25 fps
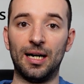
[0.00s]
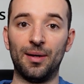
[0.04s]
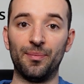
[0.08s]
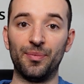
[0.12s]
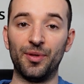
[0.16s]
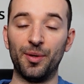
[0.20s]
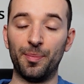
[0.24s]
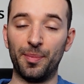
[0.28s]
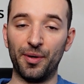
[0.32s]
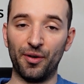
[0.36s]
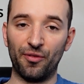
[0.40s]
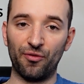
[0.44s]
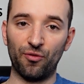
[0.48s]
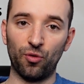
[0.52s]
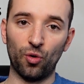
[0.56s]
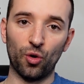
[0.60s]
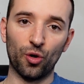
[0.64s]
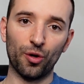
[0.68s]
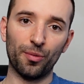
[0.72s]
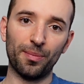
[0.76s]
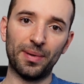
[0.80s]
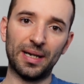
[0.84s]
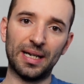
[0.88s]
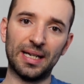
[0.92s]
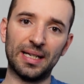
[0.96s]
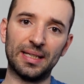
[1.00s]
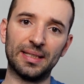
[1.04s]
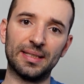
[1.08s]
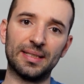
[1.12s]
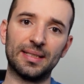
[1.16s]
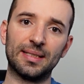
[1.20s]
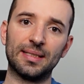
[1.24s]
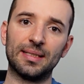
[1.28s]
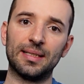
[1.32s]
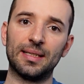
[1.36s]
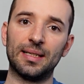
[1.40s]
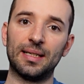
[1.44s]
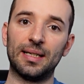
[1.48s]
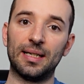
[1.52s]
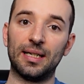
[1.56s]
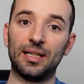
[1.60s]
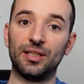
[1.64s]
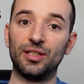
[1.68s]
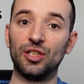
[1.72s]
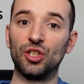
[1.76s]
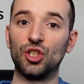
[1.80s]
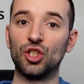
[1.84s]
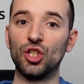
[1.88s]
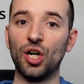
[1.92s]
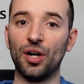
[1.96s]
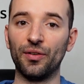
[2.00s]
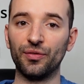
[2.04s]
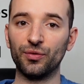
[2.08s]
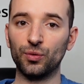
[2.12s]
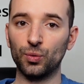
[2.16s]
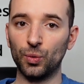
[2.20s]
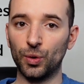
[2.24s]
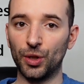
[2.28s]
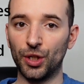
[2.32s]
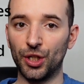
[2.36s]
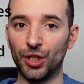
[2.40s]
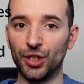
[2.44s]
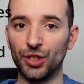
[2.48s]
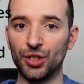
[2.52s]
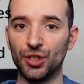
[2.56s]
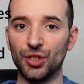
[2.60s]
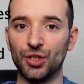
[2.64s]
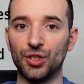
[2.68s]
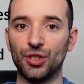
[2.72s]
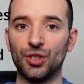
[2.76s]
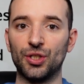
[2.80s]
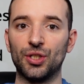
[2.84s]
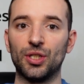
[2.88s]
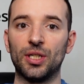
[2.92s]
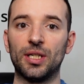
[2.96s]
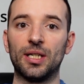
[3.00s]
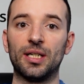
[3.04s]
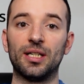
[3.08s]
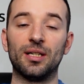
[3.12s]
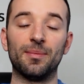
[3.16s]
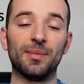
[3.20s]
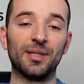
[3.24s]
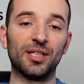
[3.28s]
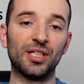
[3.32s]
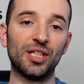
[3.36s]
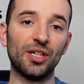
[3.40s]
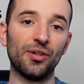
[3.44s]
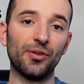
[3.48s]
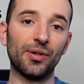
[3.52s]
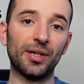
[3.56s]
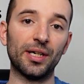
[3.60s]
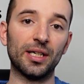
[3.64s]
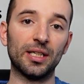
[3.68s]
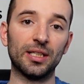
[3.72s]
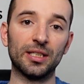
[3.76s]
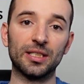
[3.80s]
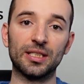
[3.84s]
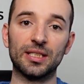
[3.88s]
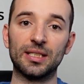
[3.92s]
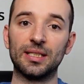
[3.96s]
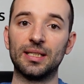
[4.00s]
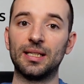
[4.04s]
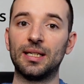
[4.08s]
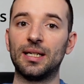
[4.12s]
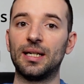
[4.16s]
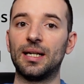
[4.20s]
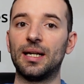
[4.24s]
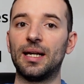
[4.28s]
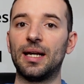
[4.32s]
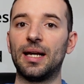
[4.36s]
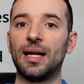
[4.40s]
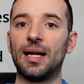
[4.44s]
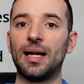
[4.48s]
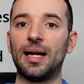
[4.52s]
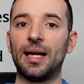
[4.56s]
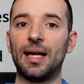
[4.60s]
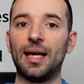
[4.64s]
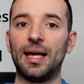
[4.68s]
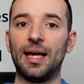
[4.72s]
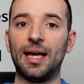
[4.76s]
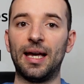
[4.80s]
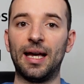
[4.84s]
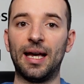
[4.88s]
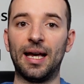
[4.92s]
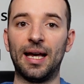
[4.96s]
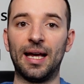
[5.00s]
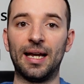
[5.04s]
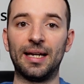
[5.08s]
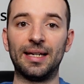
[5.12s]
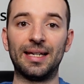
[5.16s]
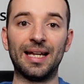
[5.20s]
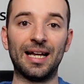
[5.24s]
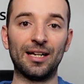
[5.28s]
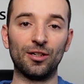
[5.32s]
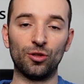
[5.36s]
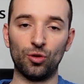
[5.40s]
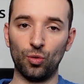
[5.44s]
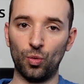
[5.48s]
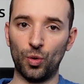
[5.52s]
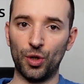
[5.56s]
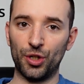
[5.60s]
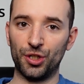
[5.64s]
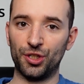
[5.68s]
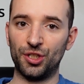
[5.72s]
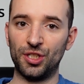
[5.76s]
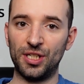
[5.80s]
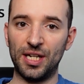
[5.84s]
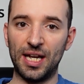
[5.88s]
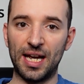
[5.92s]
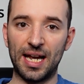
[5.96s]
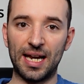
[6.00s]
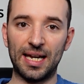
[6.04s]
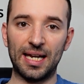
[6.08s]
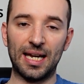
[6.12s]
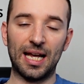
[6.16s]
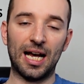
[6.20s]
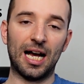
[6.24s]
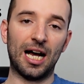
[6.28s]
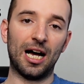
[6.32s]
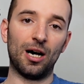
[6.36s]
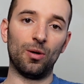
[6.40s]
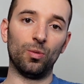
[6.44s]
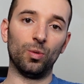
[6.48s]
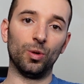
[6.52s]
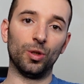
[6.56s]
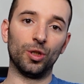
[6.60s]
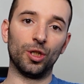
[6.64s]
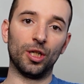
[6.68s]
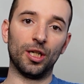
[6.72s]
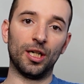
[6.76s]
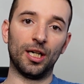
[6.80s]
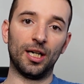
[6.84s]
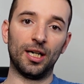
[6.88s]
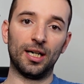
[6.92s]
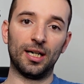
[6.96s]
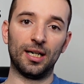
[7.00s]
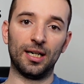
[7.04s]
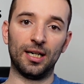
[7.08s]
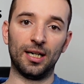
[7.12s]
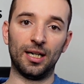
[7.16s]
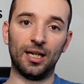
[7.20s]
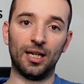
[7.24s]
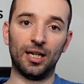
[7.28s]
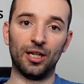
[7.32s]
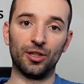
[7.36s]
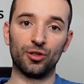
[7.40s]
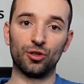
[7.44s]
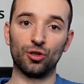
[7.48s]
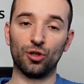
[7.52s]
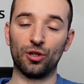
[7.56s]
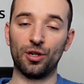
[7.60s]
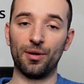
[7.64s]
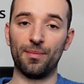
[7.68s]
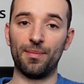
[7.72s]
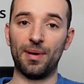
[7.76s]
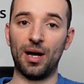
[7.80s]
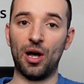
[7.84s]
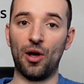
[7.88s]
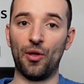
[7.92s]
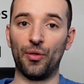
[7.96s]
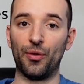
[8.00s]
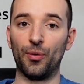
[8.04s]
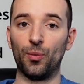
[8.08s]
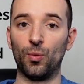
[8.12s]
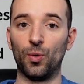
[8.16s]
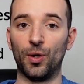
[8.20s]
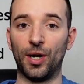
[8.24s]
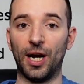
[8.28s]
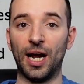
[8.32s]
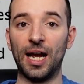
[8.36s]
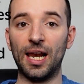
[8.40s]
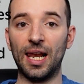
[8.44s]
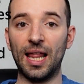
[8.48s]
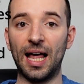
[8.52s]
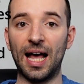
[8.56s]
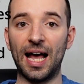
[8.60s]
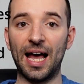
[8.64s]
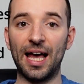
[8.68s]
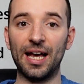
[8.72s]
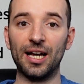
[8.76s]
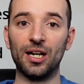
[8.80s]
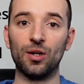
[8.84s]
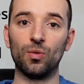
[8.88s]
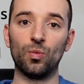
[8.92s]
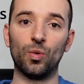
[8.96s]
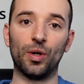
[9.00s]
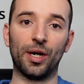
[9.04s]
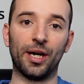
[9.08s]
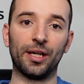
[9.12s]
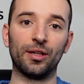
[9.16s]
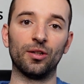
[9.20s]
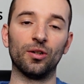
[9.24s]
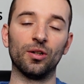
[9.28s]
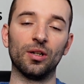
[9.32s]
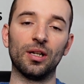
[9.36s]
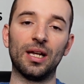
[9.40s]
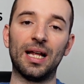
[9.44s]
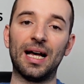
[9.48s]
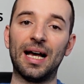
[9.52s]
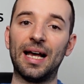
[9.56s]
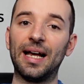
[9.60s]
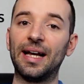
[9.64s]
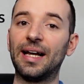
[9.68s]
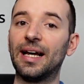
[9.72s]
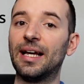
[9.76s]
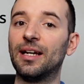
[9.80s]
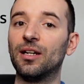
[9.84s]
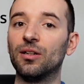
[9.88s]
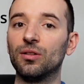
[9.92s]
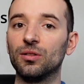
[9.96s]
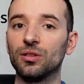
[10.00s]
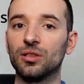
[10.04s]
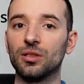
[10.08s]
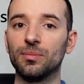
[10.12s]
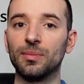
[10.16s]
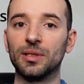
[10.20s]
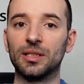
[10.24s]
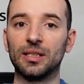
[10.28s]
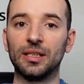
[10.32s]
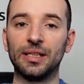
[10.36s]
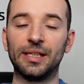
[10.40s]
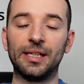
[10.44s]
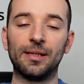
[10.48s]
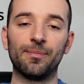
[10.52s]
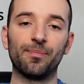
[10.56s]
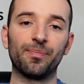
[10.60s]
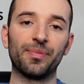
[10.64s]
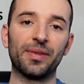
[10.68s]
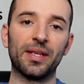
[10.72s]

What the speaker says: the performance, the softwares, the materials, and then towards the end I will talk about what I like, what I don't like, and ultimately